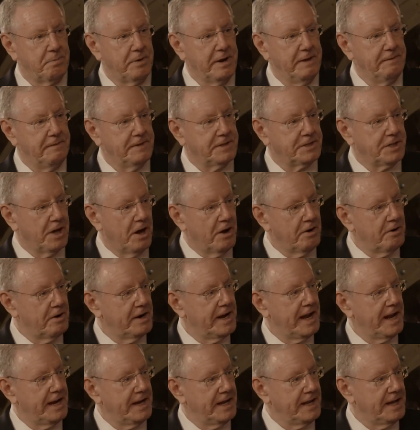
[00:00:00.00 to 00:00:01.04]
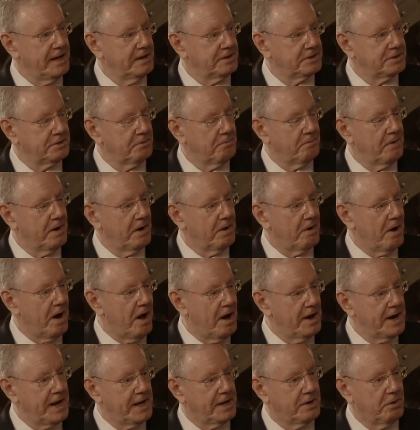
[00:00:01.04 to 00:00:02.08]
previous 180 years that we're
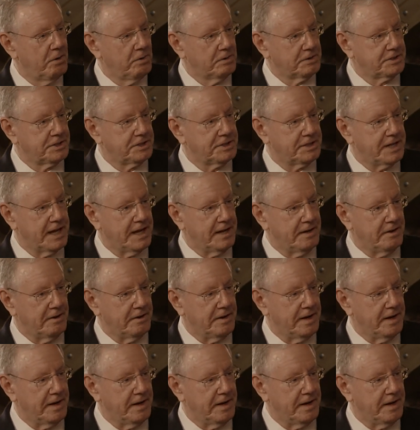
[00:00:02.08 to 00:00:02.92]
on a gold standard.